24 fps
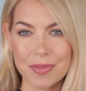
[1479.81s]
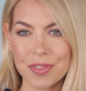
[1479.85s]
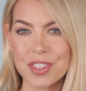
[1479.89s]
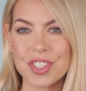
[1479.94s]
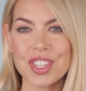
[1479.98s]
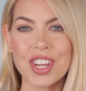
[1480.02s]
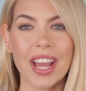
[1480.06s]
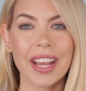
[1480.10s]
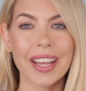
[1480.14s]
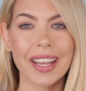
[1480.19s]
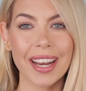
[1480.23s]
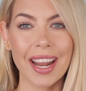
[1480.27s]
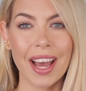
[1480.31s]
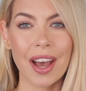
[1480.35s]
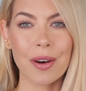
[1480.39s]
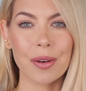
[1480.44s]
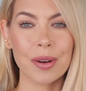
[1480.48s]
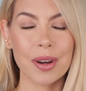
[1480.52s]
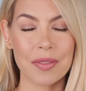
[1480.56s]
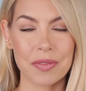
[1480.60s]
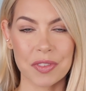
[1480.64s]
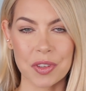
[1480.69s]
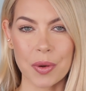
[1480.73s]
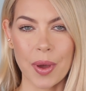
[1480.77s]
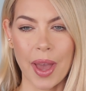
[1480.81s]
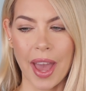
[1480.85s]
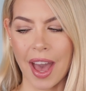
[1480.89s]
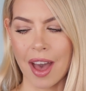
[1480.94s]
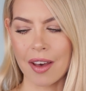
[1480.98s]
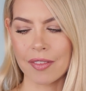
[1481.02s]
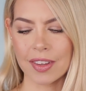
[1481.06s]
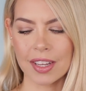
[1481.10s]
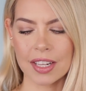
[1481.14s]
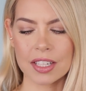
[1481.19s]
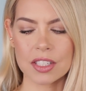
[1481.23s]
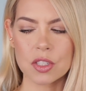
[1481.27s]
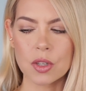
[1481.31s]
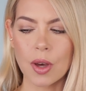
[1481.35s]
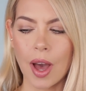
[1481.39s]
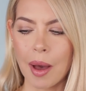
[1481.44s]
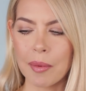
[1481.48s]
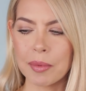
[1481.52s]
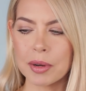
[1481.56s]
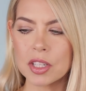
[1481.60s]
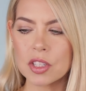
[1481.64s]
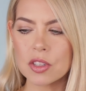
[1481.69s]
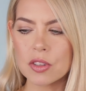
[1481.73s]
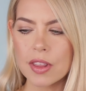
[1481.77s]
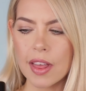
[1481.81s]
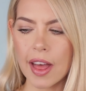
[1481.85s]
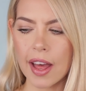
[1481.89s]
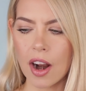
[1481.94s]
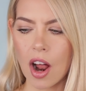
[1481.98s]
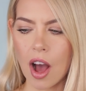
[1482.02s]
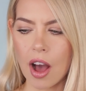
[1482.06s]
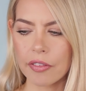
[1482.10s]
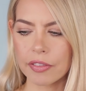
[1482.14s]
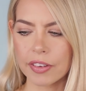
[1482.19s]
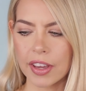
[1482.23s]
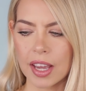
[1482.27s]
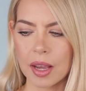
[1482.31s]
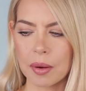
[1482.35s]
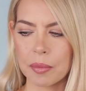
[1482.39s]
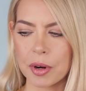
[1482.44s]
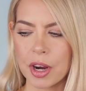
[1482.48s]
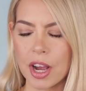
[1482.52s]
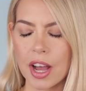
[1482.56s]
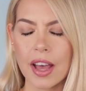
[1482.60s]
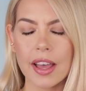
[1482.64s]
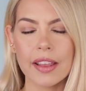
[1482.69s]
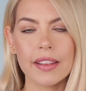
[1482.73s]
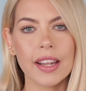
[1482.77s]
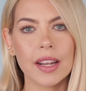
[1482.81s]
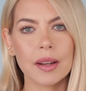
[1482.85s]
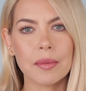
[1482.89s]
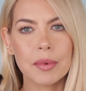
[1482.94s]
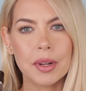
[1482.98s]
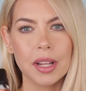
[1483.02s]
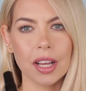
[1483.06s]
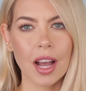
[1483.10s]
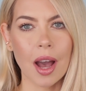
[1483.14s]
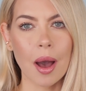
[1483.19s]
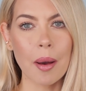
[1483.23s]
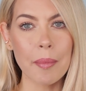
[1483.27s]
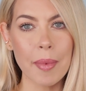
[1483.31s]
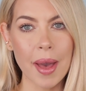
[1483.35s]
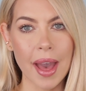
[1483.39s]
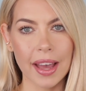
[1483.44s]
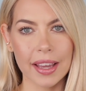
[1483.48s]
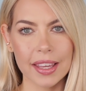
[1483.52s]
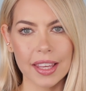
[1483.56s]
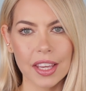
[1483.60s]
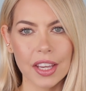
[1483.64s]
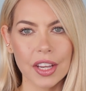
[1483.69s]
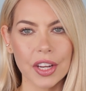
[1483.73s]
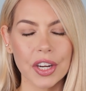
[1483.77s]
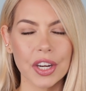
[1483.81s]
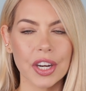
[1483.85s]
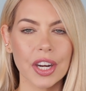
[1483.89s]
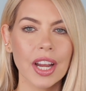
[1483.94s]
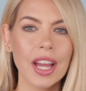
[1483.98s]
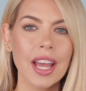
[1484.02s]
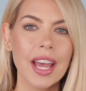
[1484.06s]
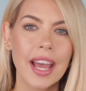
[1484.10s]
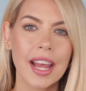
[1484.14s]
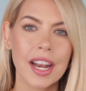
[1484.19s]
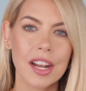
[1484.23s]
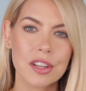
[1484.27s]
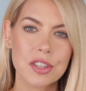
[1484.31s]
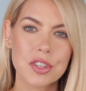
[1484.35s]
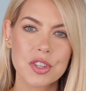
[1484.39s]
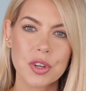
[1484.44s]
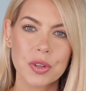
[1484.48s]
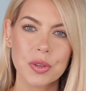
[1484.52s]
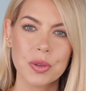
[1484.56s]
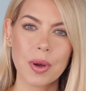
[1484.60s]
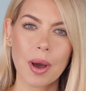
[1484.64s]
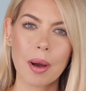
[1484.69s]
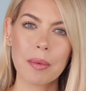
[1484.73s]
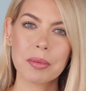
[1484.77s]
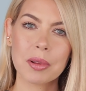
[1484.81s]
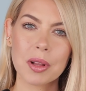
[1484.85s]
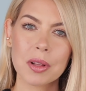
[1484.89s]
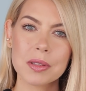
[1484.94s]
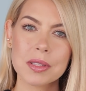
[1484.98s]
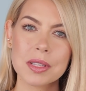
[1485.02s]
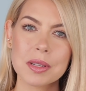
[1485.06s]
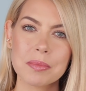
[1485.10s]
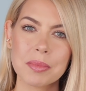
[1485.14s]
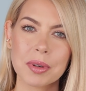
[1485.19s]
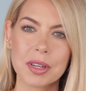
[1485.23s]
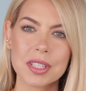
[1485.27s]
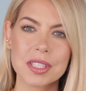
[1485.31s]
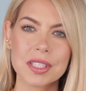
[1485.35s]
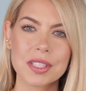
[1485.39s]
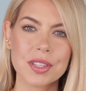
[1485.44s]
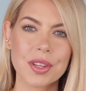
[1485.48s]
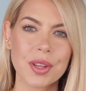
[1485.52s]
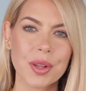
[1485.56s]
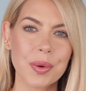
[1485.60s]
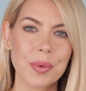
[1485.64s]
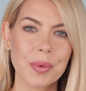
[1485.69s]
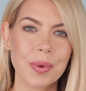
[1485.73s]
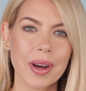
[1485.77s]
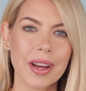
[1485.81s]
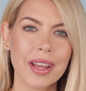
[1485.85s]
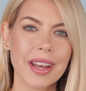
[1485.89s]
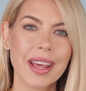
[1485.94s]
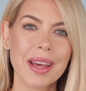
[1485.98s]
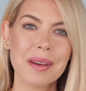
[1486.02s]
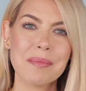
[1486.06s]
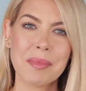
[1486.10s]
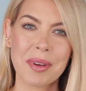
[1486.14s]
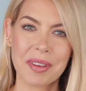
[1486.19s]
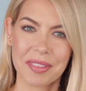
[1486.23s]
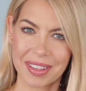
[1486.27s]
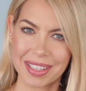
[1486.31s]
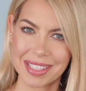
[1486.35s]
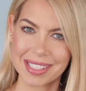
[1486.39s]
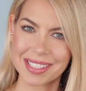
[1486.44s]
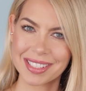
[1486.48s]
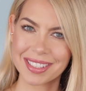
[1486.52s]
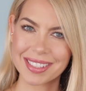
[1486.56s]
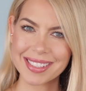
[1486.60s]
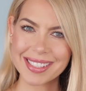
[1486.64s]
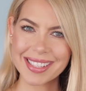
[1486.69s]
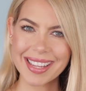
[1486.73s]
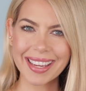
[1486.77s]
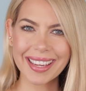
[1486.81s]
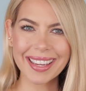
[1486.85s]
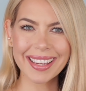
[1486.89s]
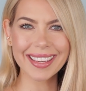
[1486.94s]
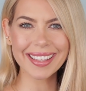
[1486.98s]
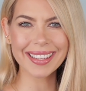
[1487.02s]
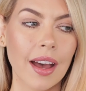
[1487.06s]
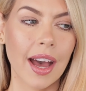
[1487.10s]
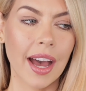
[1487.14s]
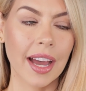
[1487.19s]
check it out if you haven't. So I'm gonna do that off camera and then I'm gonna come back here and I'll show you up close and personal what my face looks like.